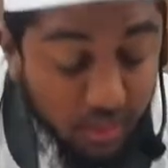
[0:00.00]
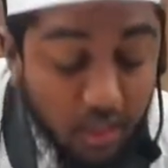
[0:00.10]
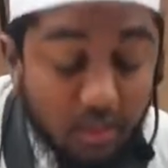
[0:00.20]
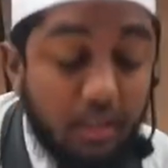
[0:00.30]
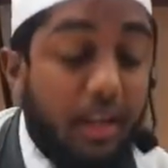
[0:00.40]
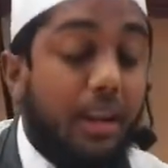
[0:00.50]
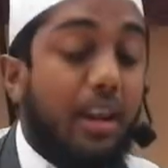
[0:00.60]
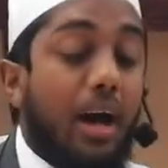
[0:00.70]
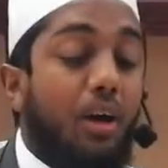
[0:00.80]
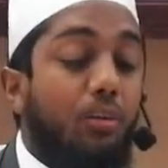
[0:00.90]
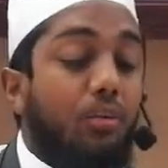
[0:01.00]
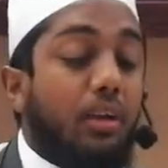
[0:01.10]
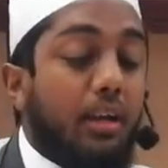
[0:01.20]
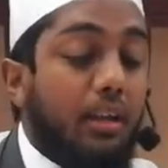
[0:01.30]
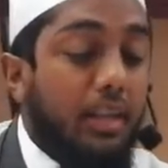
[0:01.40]
as around
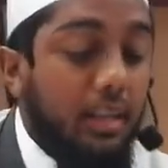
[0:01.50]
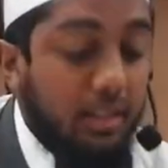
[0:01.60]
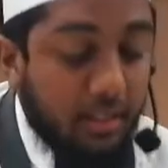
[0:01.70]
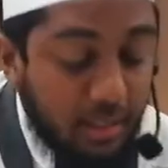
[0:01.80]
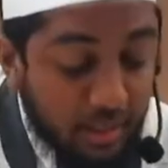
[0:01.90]
her neck,